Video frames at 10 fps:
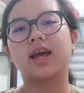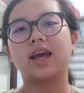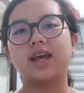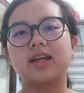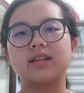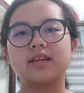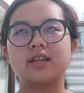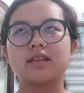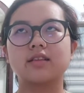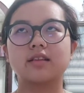and
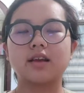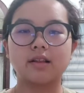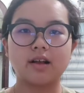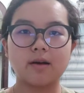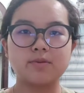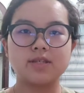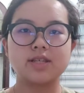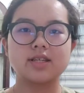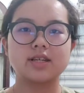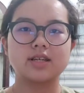it
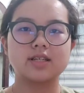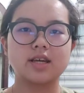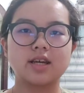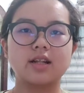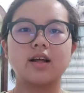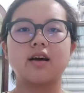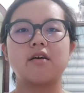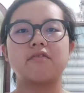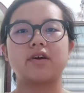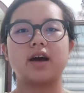encompasses a tale
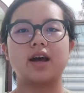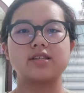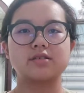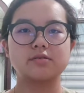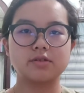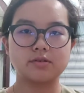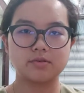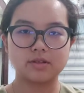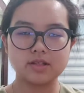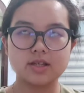of a high school
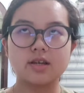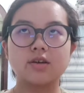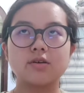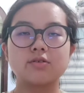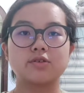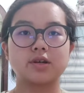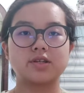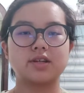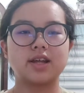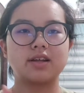student who's trying
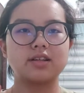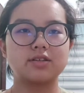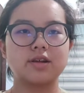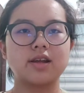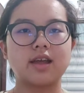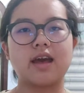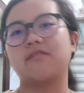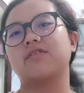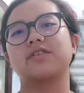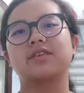to get on track
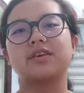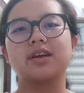after